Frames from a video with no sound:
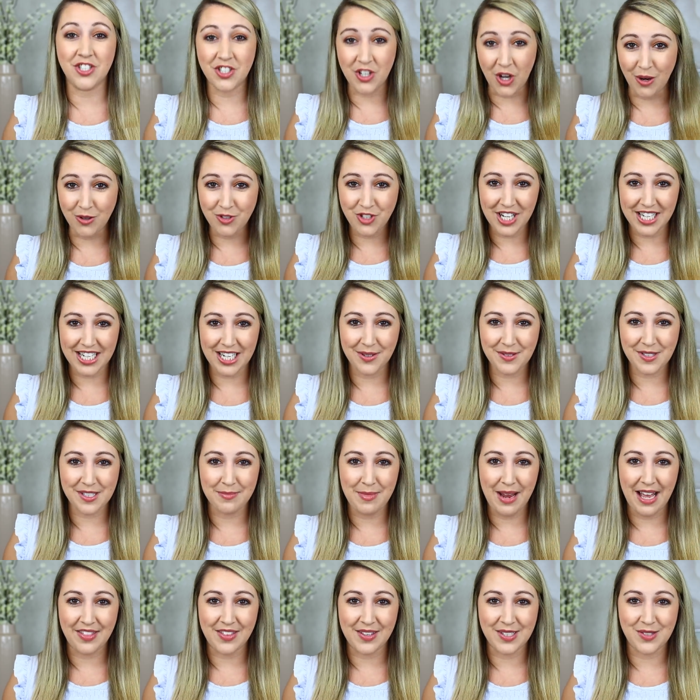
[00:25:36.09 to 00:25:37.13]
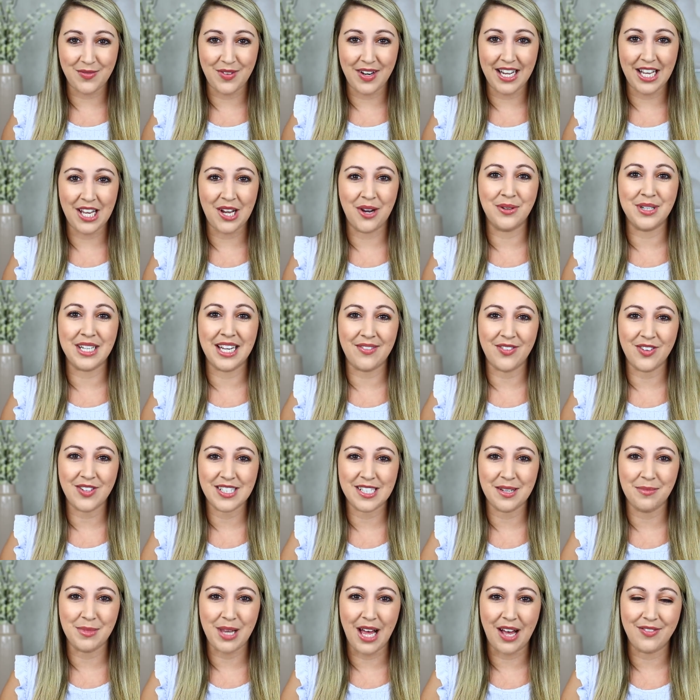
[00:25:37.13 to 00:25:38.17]
Go check out Samantha's video, give her
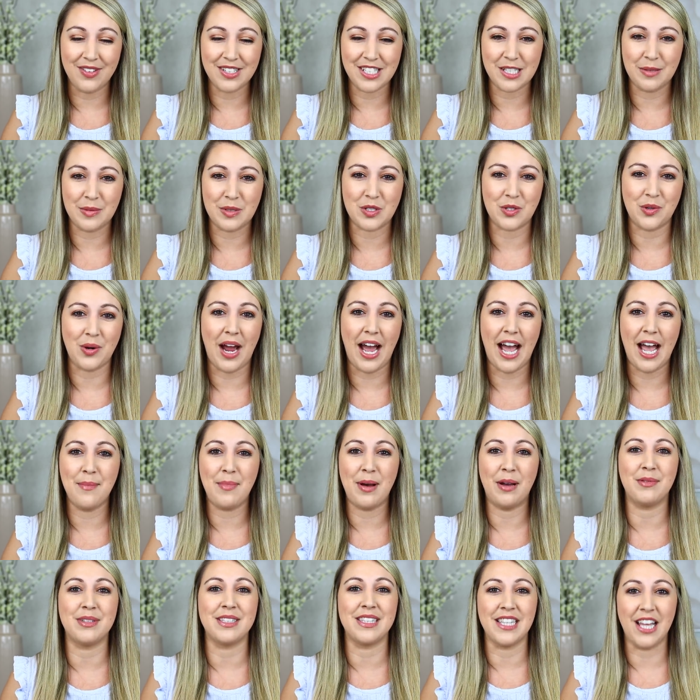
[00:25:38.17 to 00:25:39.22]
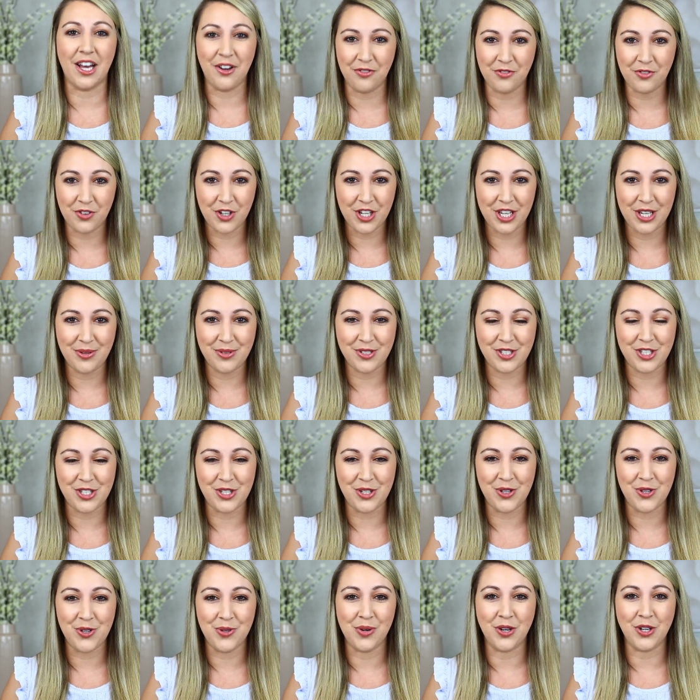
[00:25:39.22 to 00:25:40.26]
some love and subscribe. I would love for you
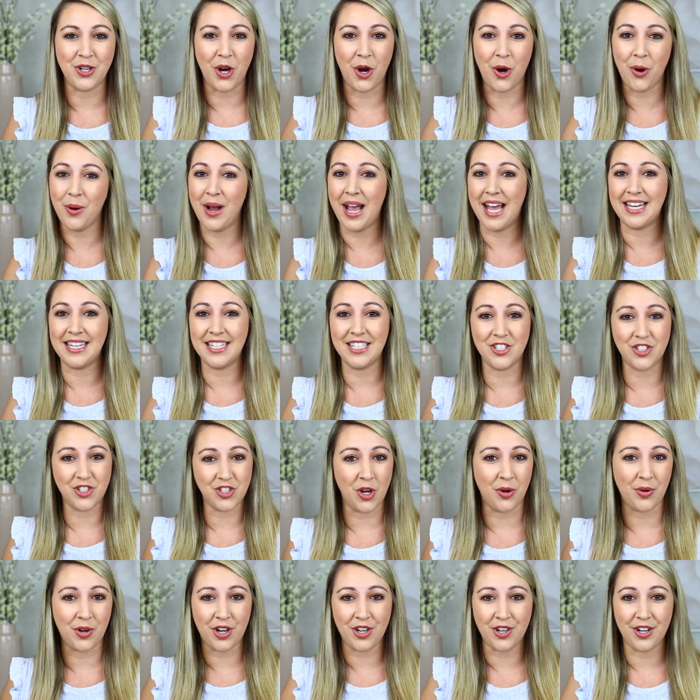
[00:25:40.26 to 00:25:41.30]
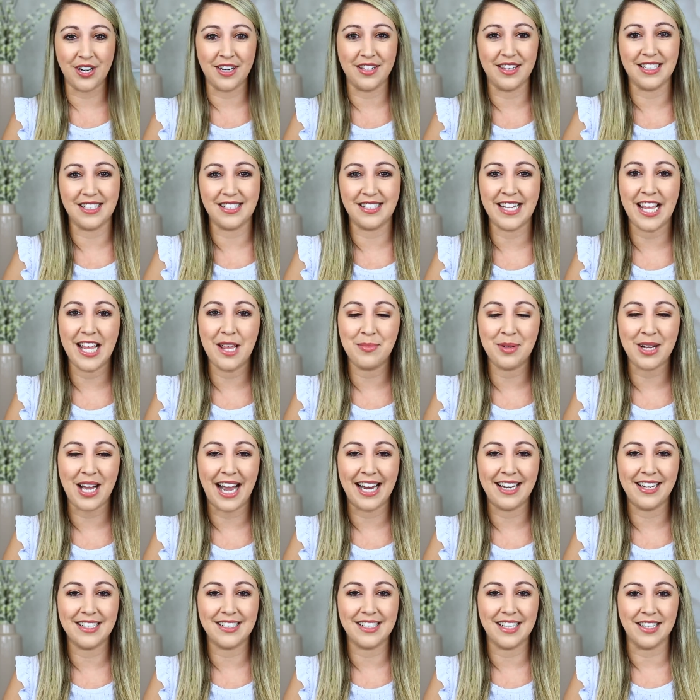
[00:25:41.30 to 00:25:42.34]
to go and show her the same
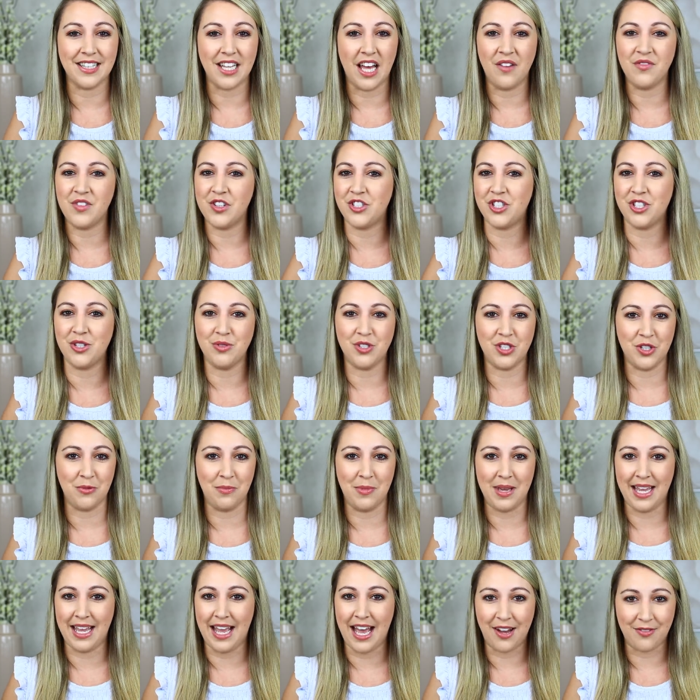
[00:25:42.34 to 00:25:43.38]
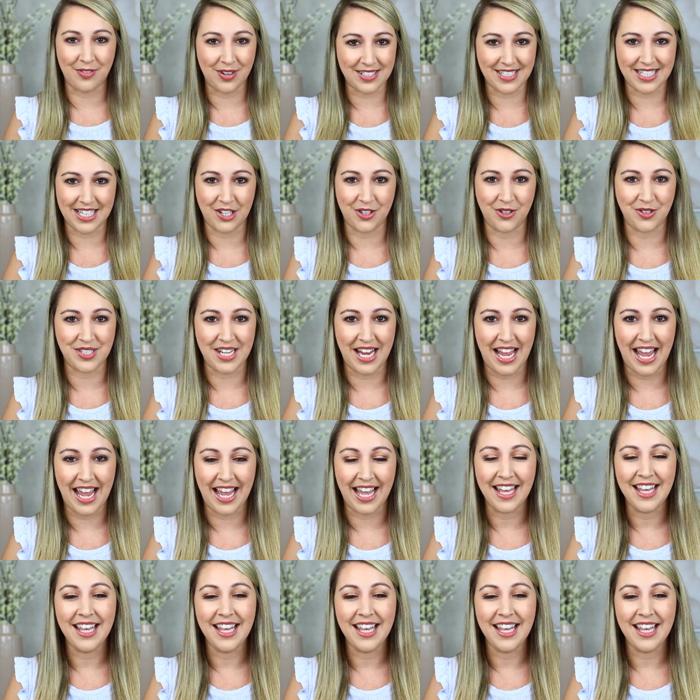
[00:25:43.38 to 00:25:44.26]
kindness and love that you do me every single day.